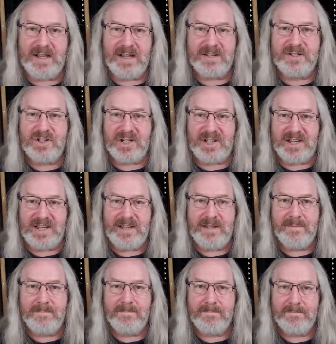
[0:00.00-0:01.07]
G
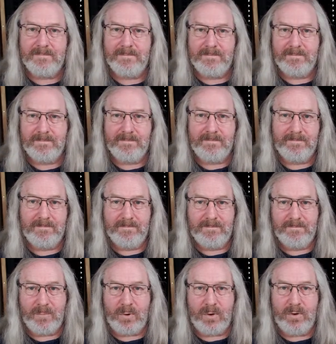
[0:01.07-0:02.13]

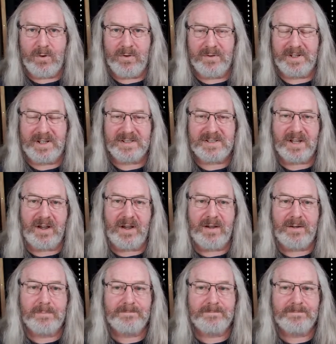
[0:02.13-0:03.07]
on the guitar,